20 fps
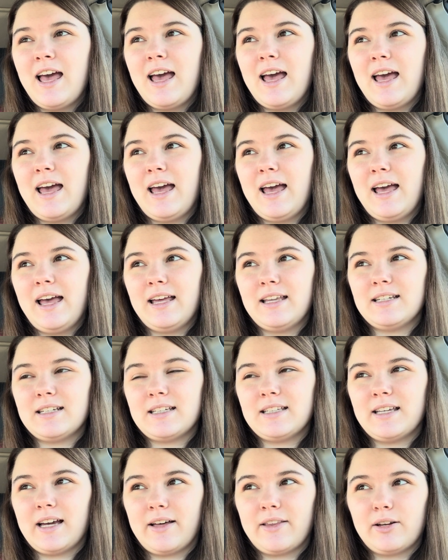And
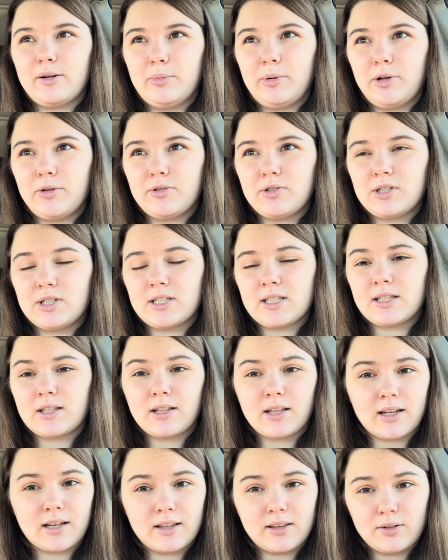yeah, they're both just
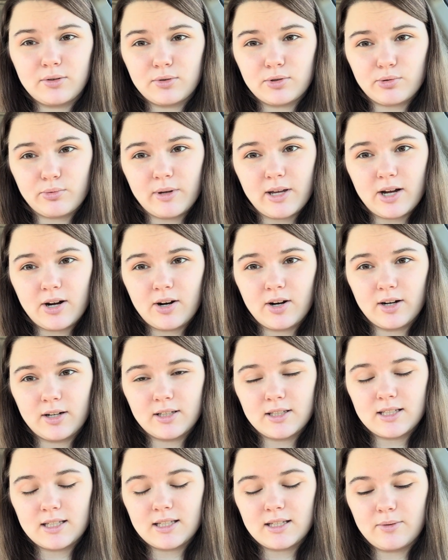like little
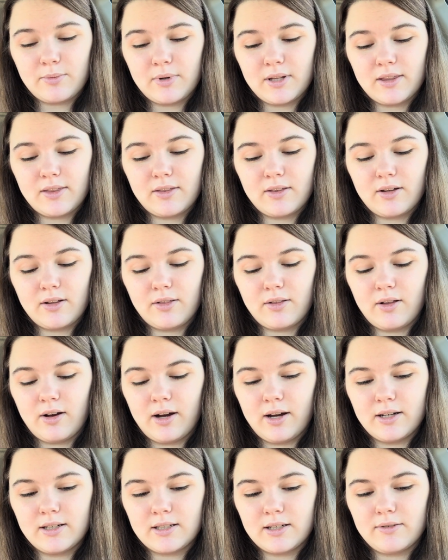sweethearts with a
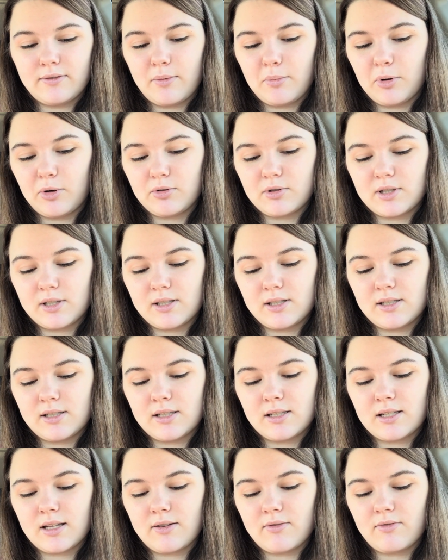lot of
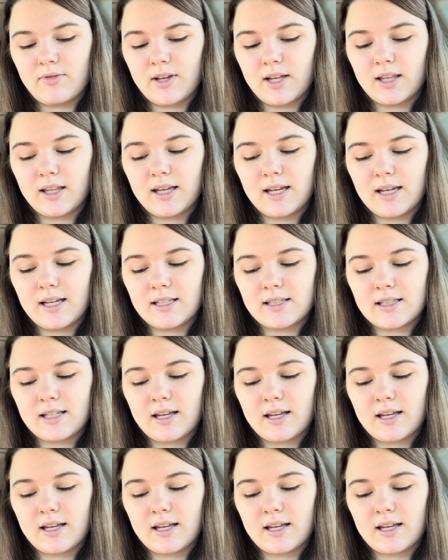emotions and feelings,